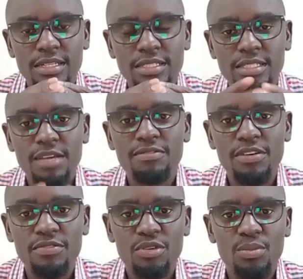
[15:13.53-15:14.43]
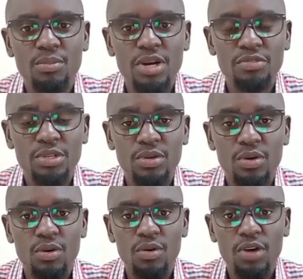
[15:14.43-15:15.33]
suffer from what we
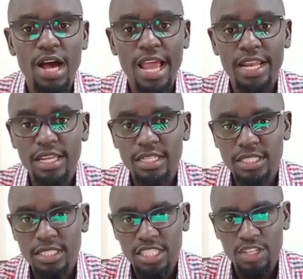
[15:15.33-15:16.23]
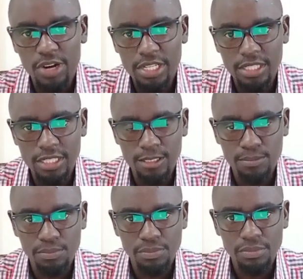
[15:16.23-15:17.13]
call identity
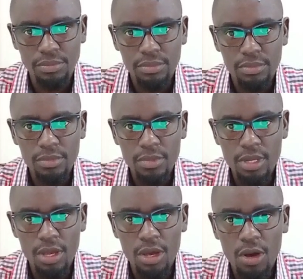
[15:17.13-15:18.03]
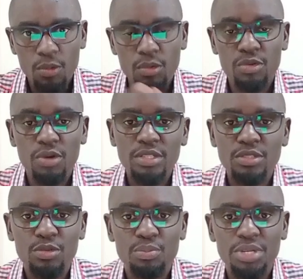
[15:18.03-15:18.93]
crisis. Would
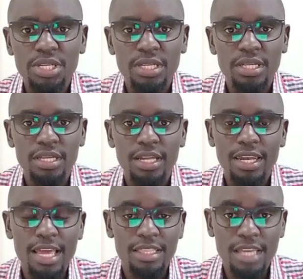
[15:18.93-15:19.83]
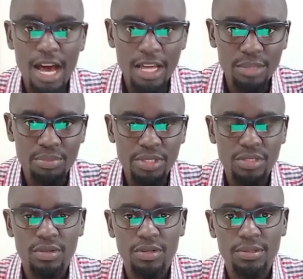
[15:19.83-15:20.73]
want to be like the other
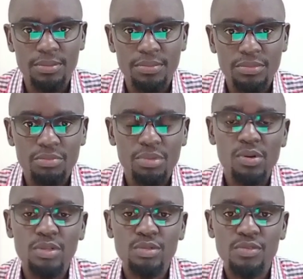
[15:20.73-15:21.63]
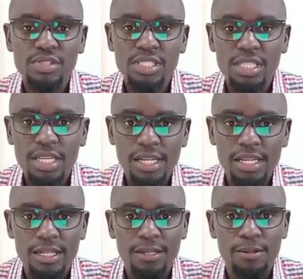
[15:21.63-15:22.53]
person because we've
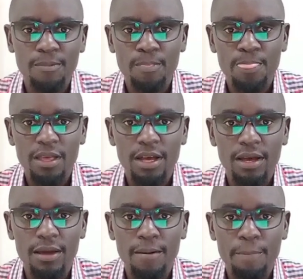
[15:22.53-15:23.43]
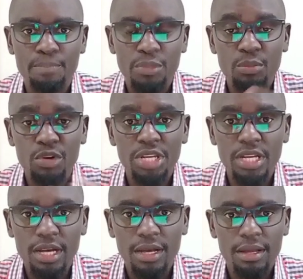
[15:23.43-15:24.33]
seen uh,
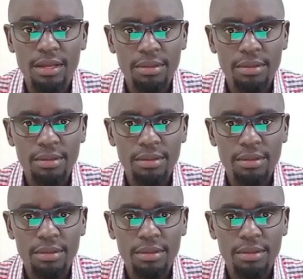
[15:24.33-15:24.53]
Monica